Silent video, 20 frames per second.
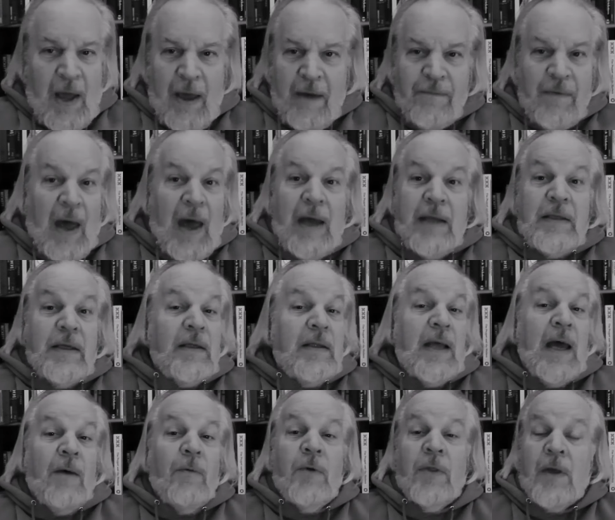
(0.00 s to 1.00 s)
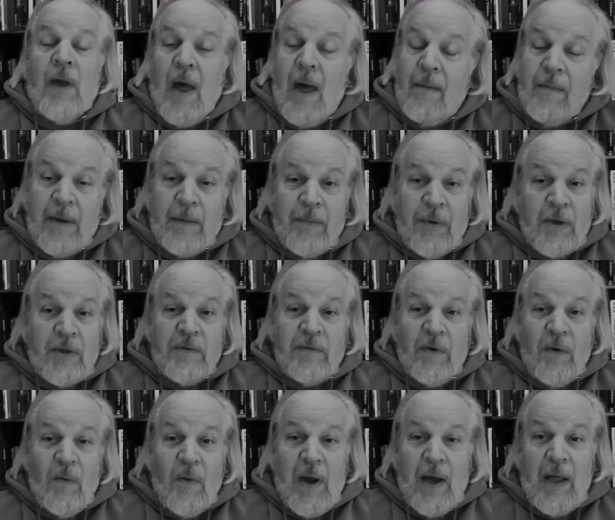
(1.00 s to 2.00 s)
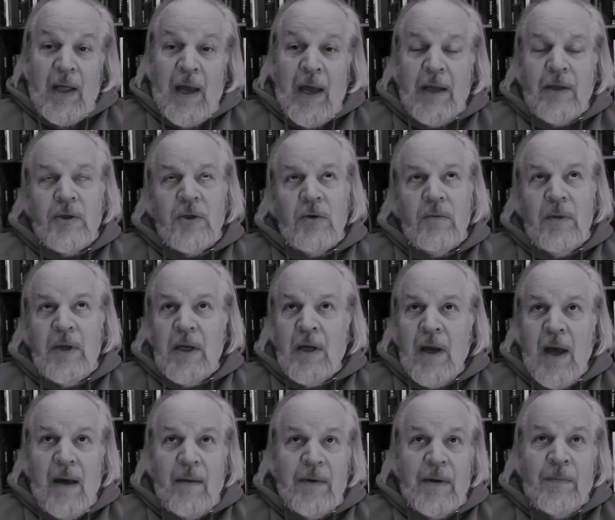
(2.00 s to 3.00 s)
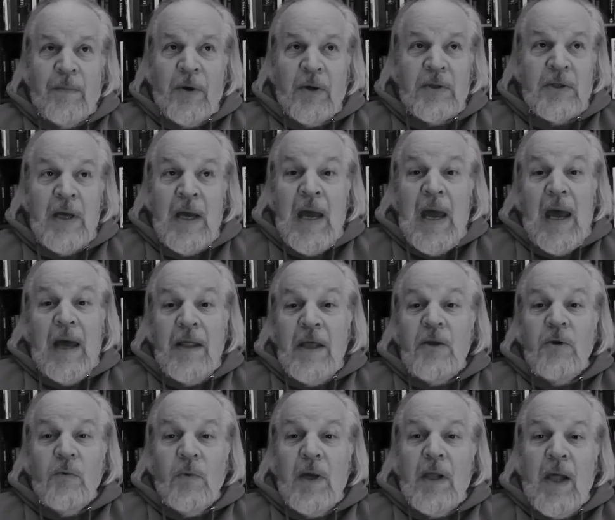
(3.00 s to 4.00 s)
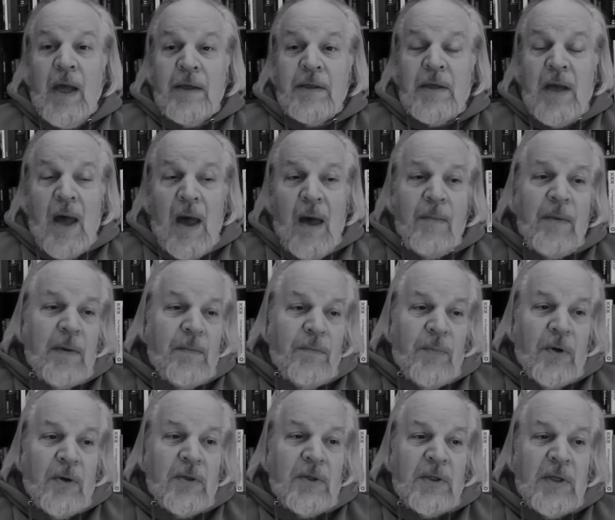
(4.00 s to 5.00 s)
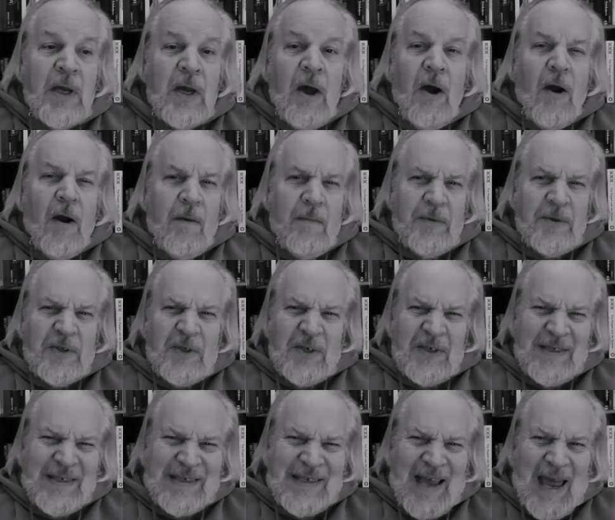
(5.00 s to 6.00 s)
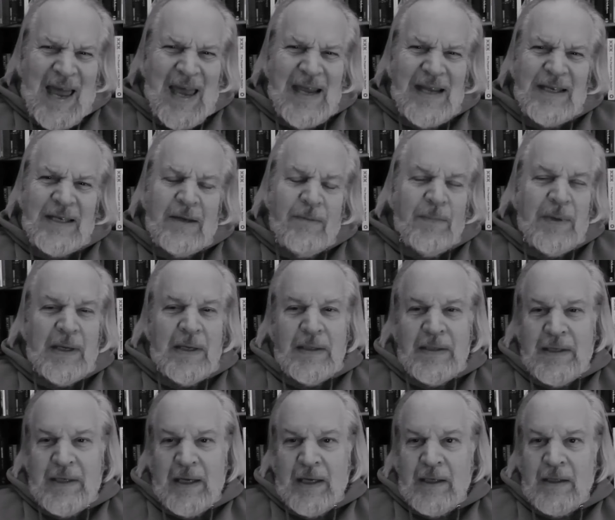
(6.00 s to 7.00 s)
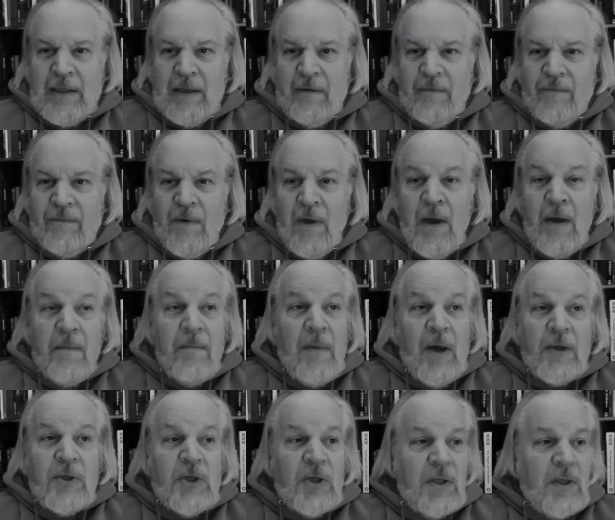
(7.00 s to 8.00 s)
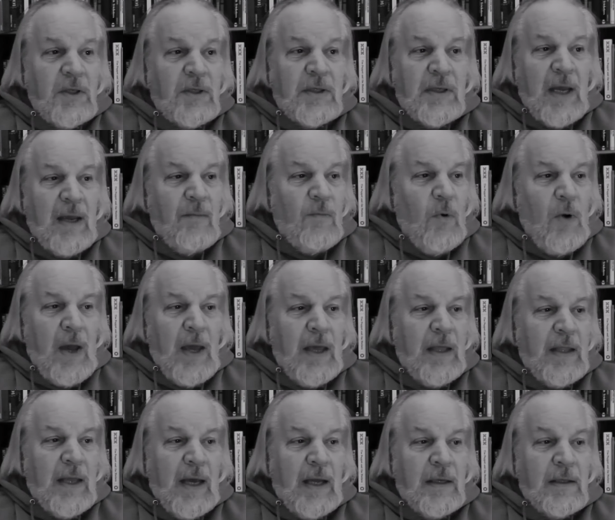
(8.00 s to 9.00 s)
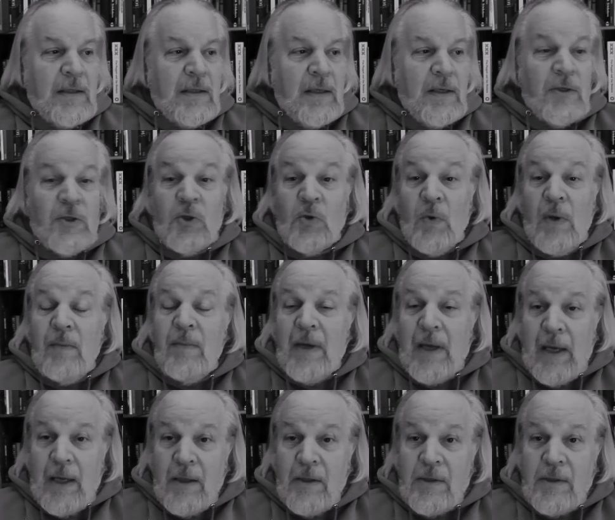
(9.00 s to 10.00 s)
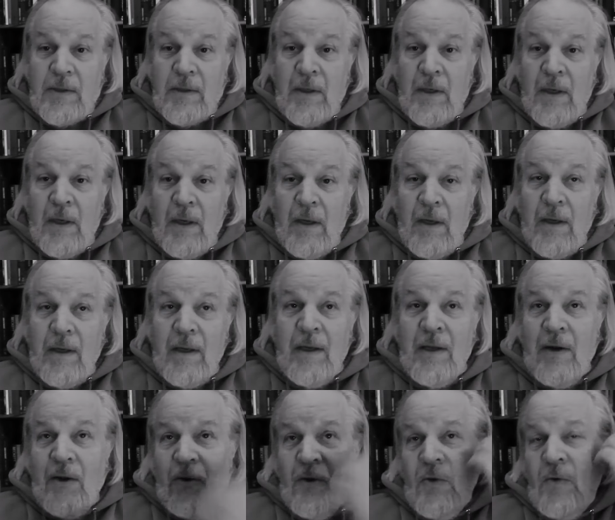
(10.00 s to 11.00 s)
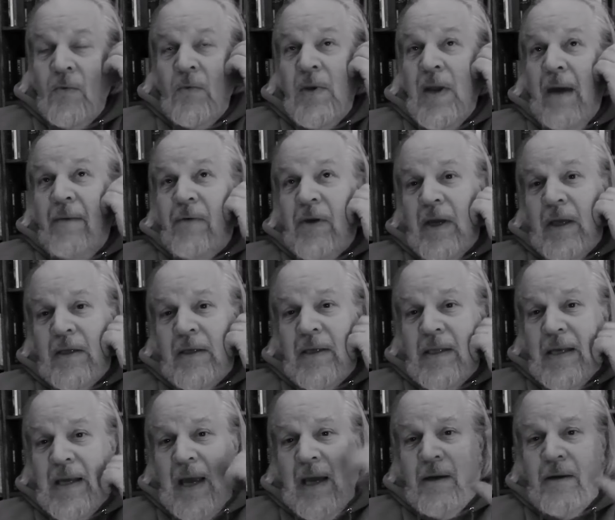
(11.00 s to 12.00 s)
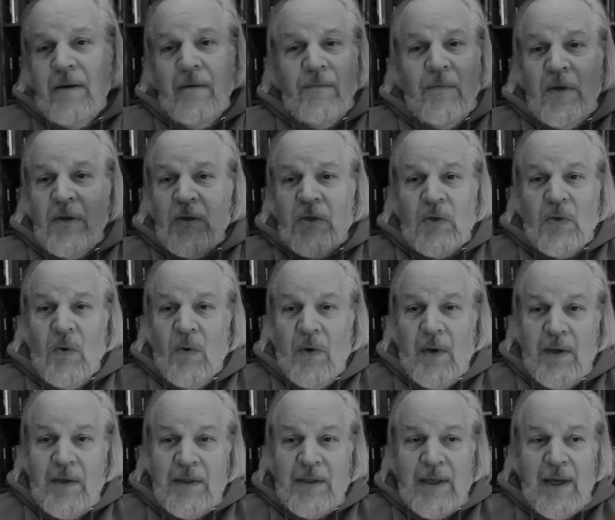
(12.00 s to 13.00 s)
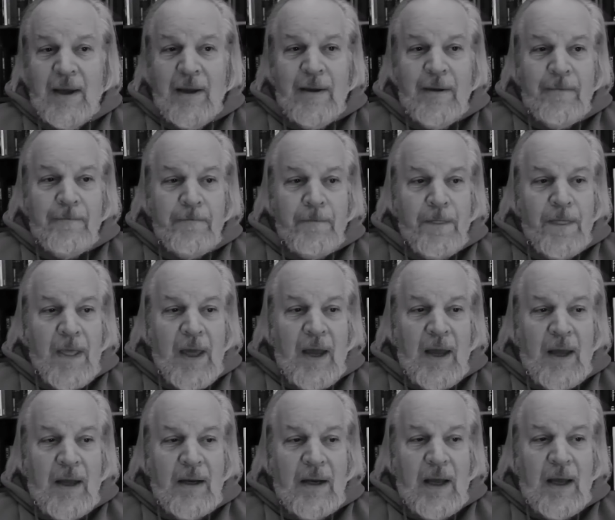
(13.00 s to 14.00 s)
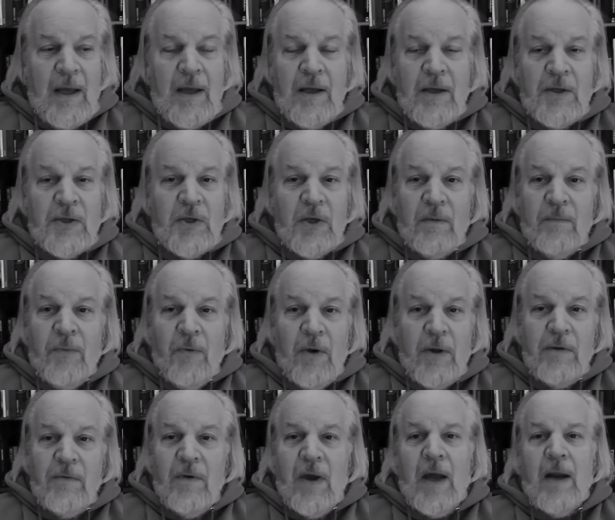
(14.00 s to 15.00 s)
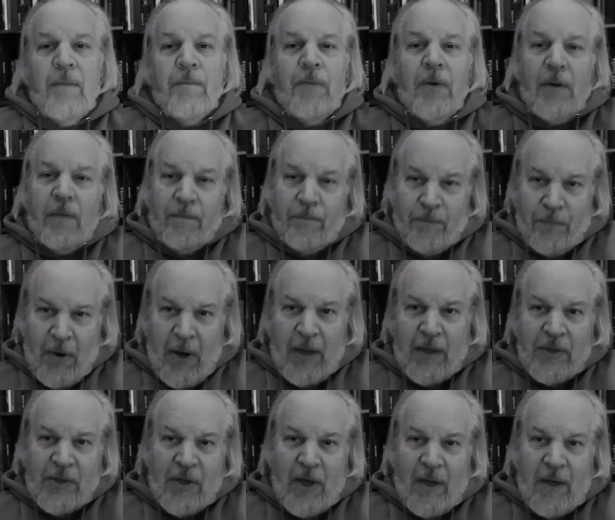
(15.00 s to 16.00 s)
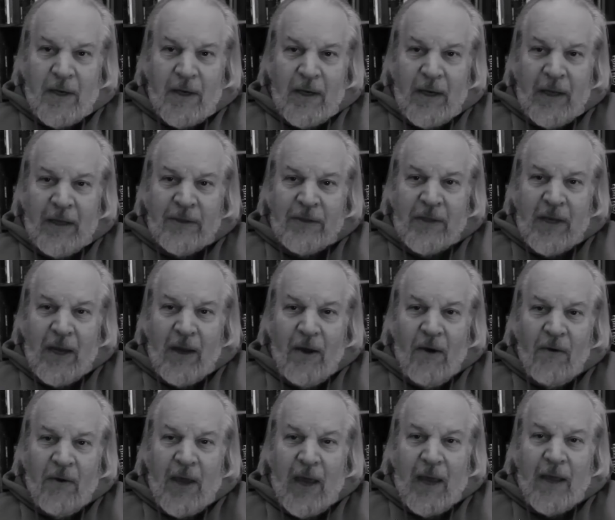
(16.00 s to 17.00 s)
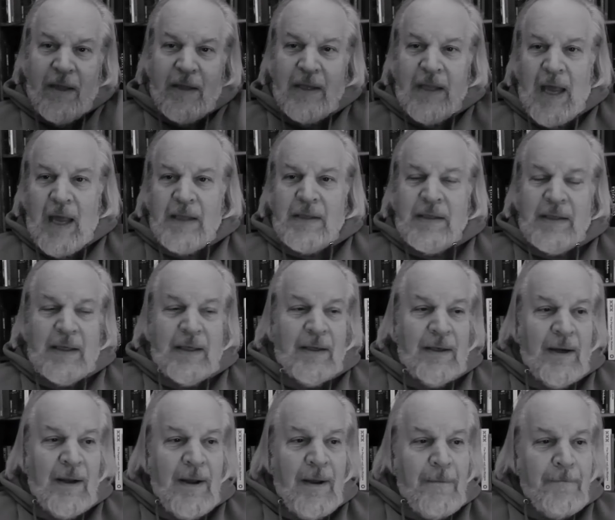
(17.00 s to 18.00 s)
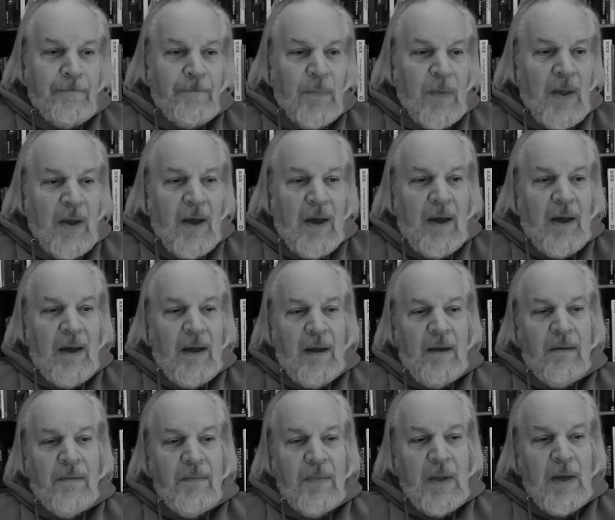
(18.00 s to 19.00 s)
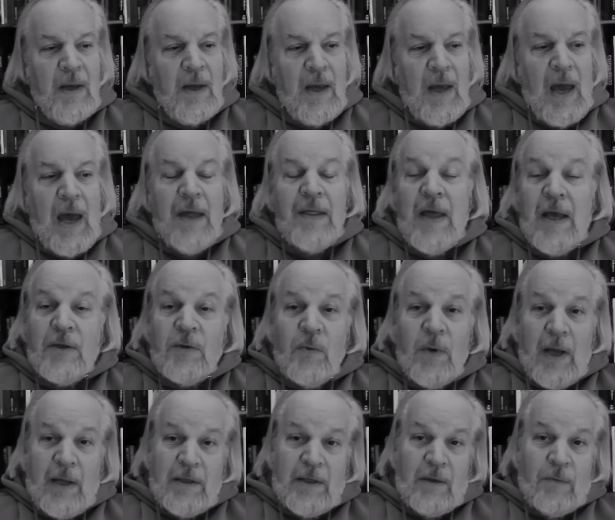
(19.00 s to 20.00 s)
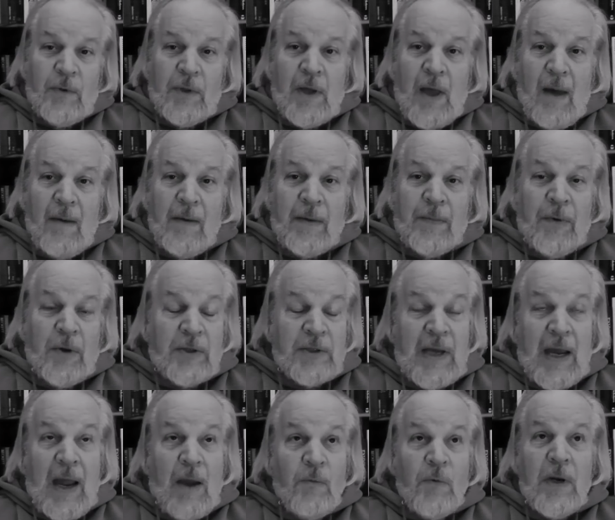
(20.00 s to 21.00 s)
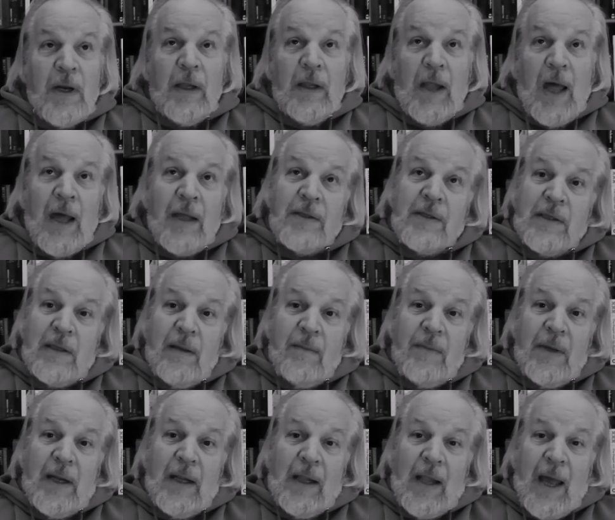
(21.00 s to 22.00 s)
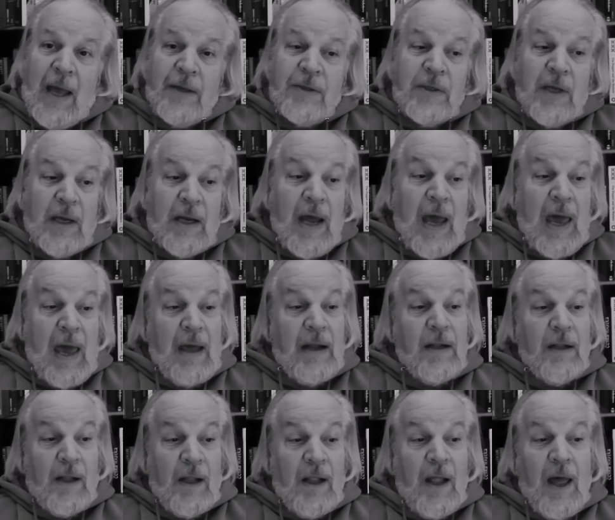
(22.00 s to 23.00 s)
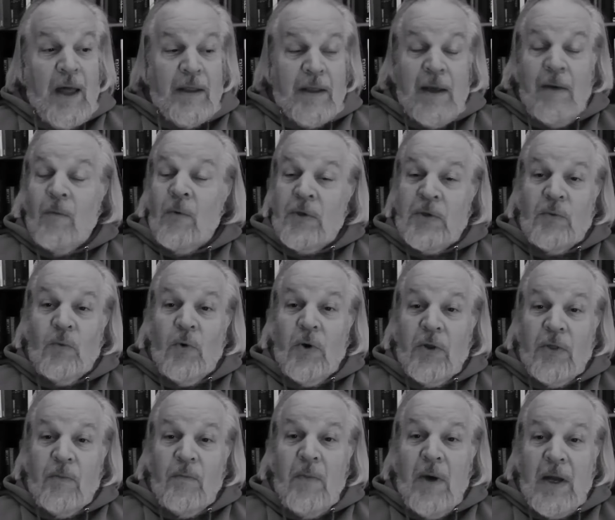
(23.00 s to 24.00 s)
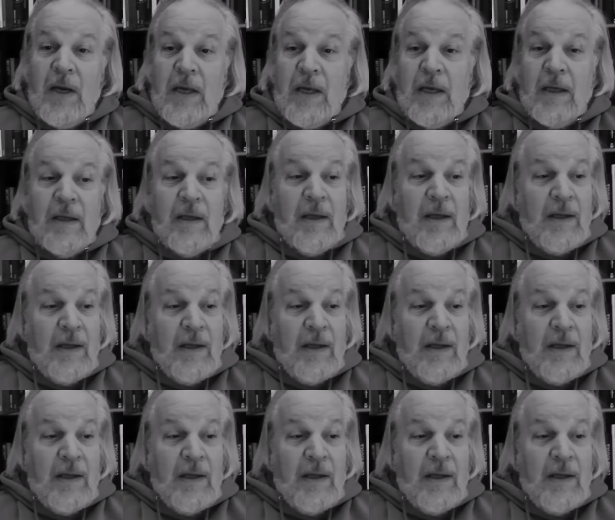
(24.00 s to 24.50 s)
I did that with comic books for a while. I had too many comic books. And then you realize comic books are almost designed to be addictive, much in the same way that streaming is. You never get to the end of these stories. And at a certain point, you've got to put brakes on it and say, okay, that's it. And that's what I did with comic books. I got rid of lots of them in Alaska, and I had a lot that was worth money.